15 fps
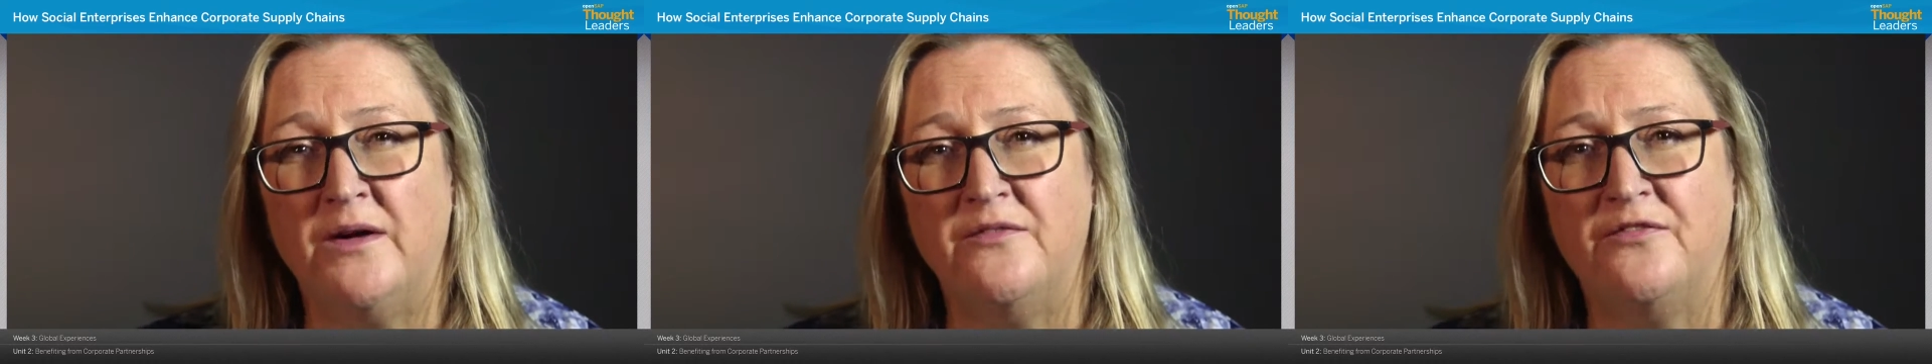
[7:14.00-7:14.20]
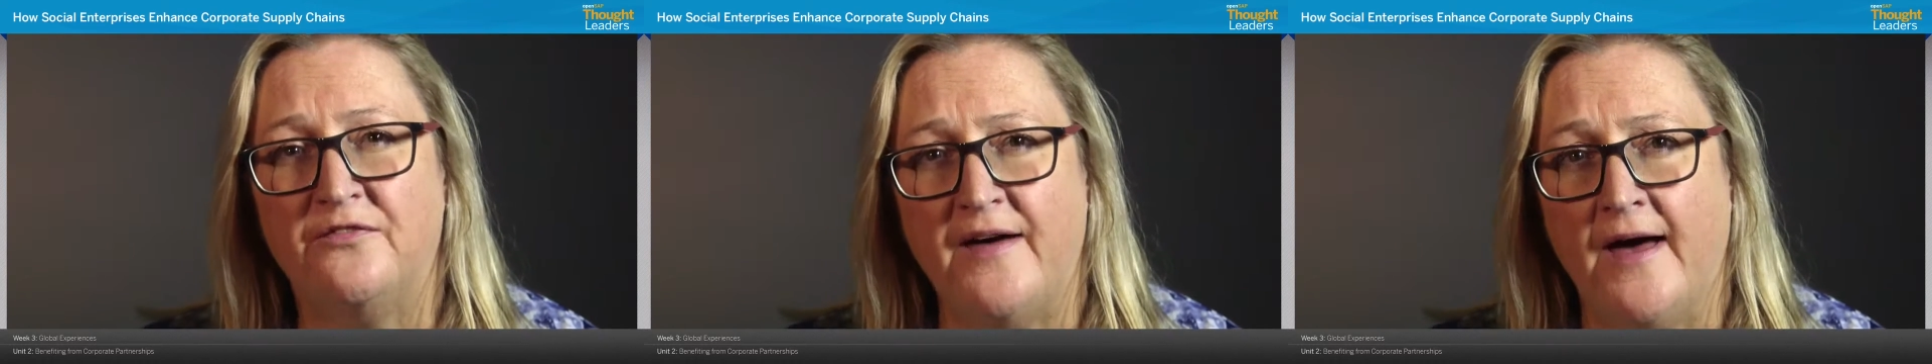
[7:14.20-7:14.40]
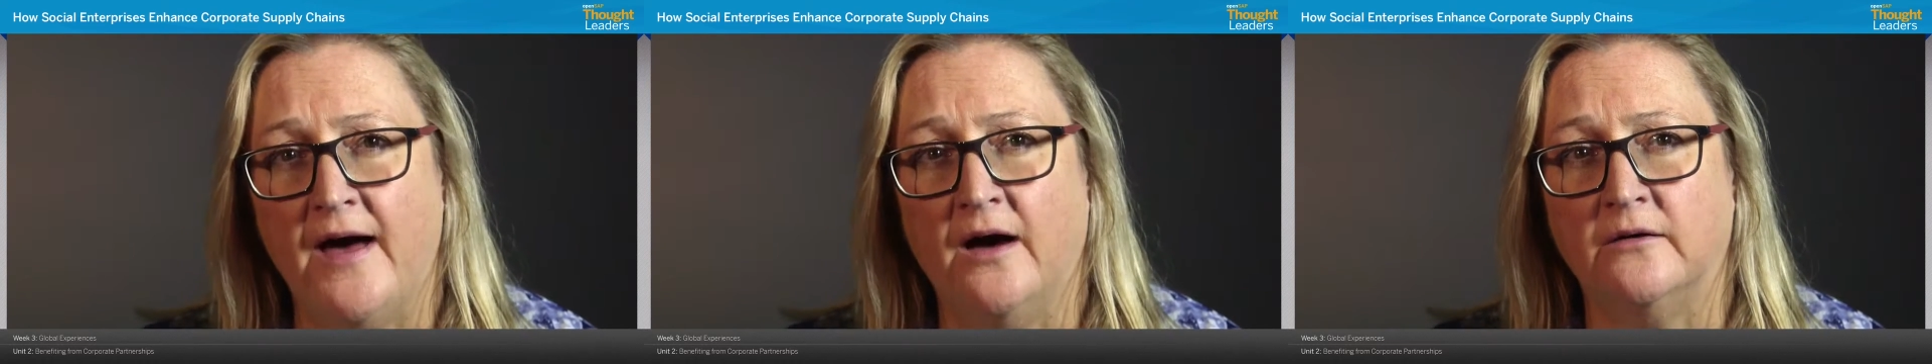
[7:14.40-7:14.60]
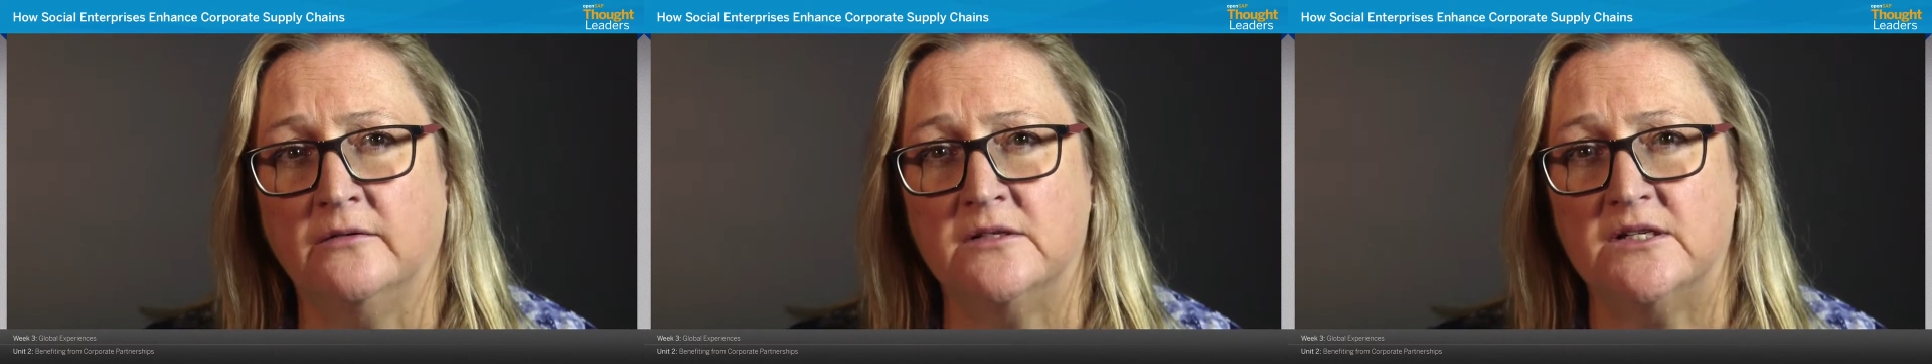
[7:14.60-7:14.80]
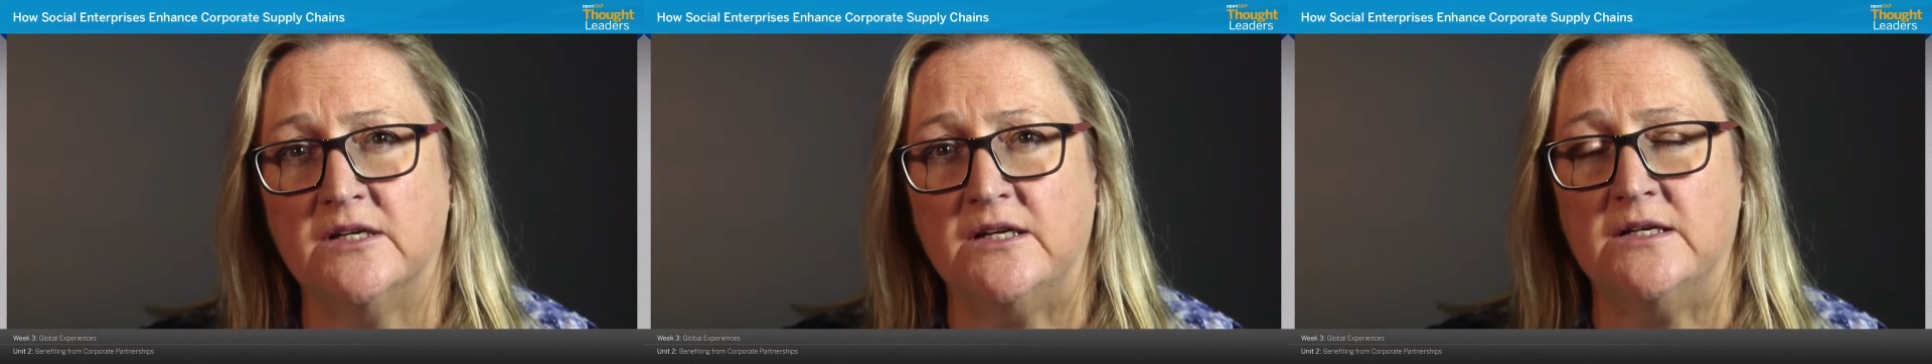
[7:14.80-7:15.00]
we've
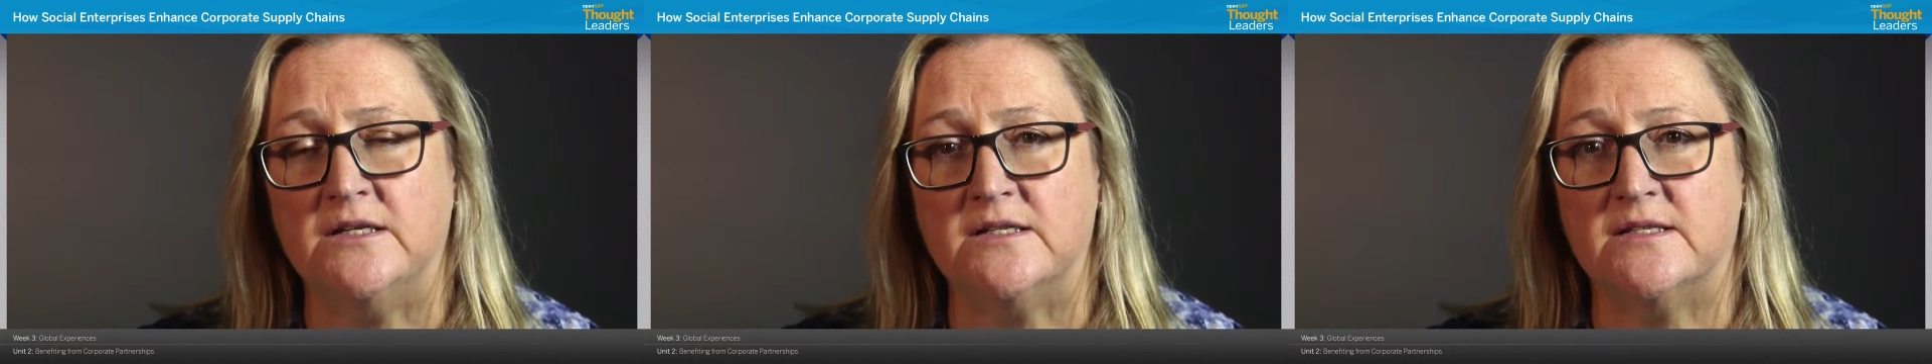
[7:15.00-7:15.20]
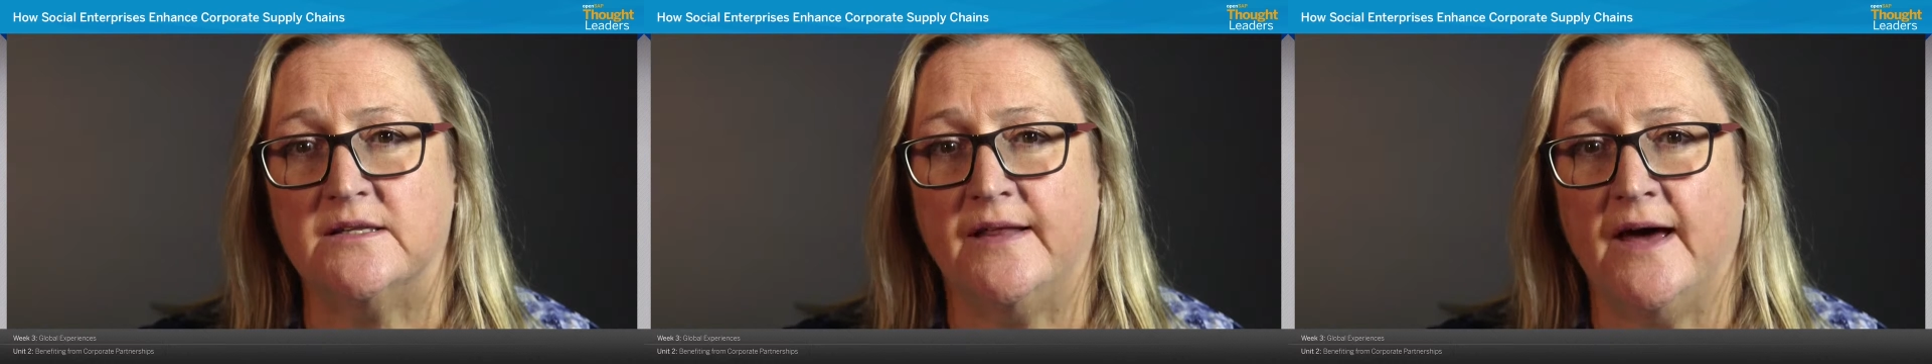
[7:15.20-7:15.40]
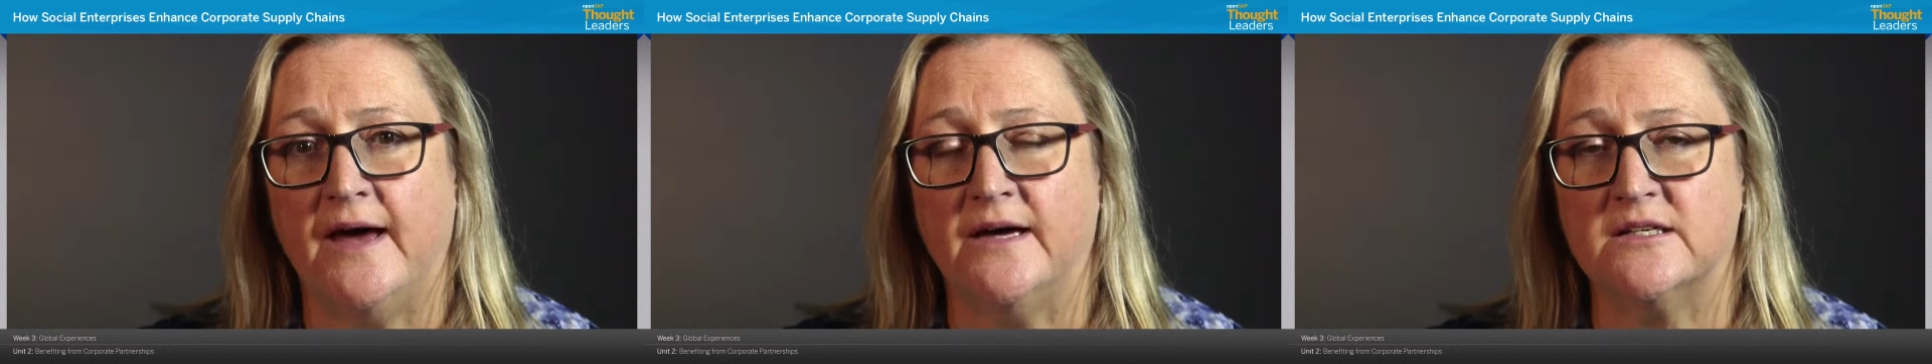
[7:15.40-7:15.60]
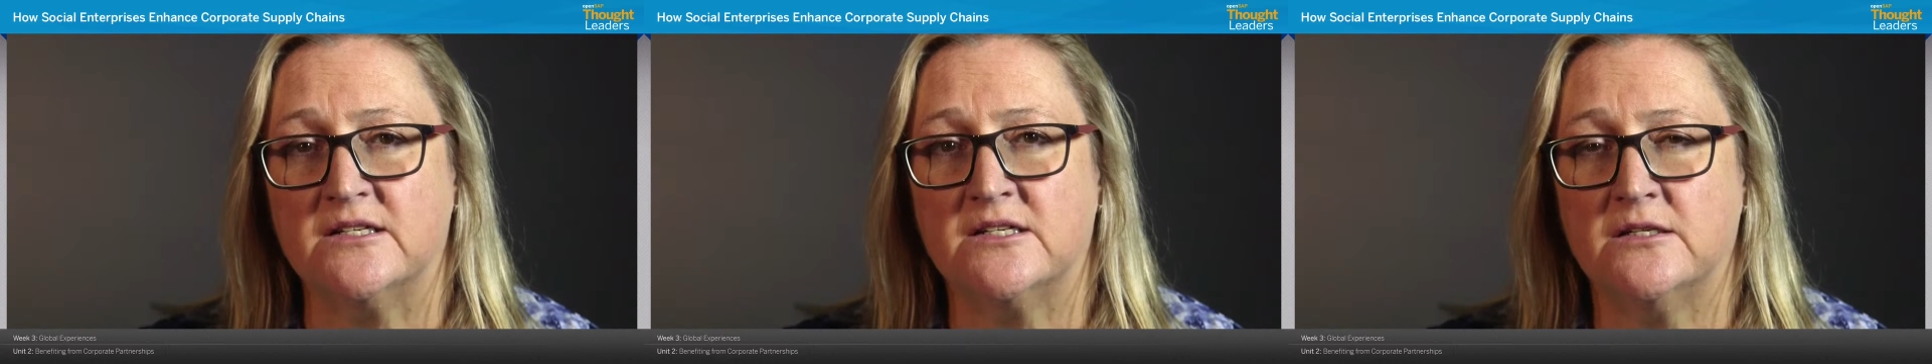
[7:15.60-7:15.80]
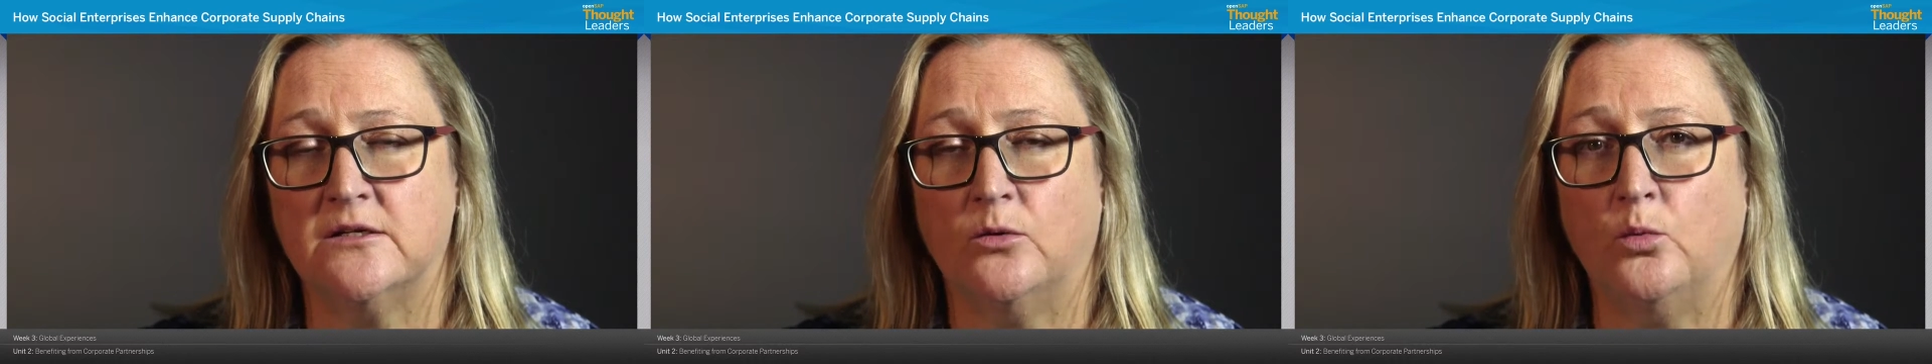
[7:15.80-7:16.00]
found is that